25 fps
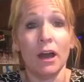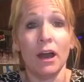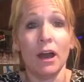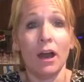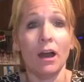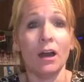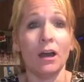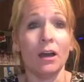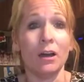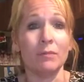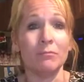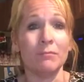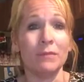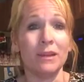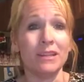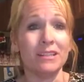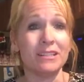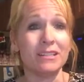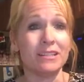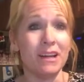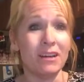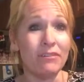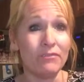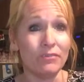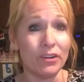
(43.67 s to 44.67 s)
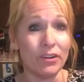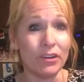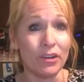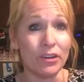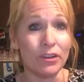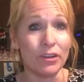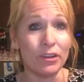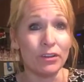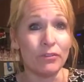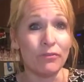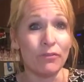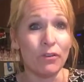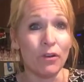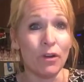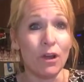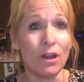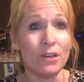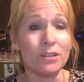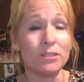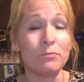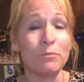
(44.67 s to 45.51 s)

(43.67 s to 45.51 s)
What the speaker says: It's not very good for us,